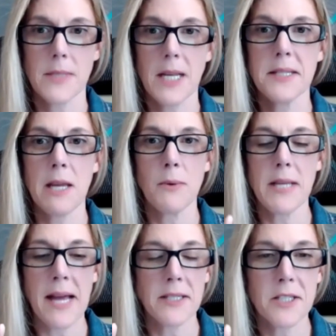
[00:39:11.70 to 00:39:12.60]
Because he was
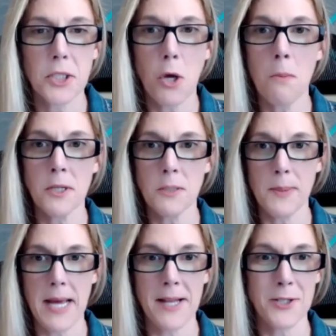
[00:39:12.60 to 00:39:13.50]
had so much
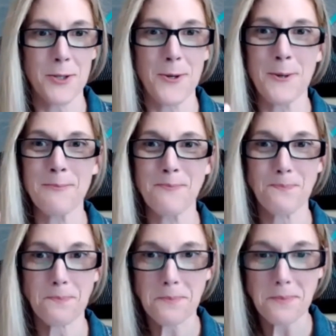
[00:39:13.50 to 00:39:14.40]
potential.
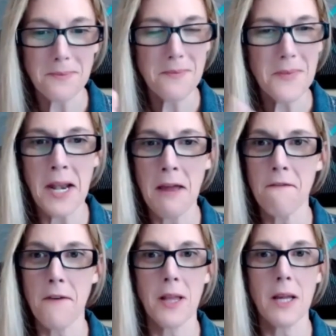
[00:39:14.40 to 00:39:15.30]
And I
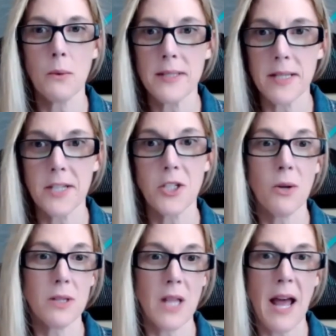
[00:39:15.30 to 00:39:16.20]
felt like it was such
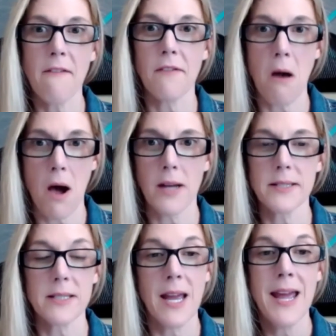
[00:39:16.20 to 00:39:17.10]
a life
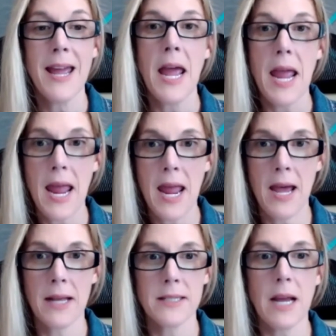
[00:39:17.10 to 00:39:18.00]
lost.
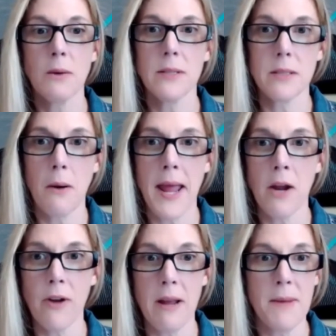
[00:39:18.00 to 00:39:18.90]
And I was so
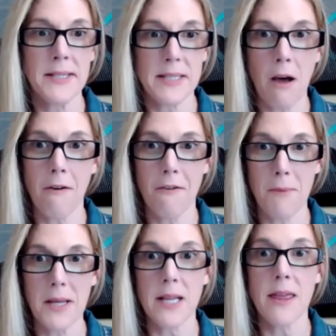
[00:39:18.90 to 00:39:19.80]
angry at myself
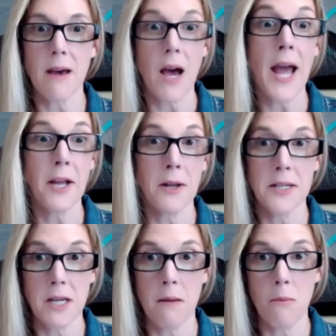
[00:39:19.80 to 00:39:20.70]
because I thought I could
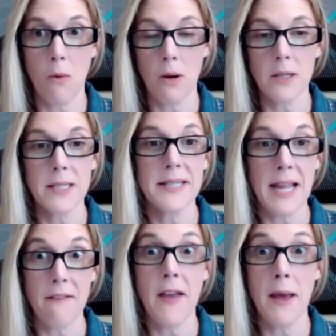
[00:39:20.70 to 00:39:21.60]
have done more to
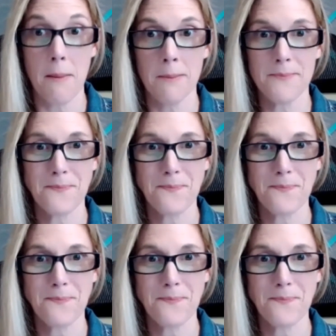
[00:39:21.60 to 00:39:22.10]
save him.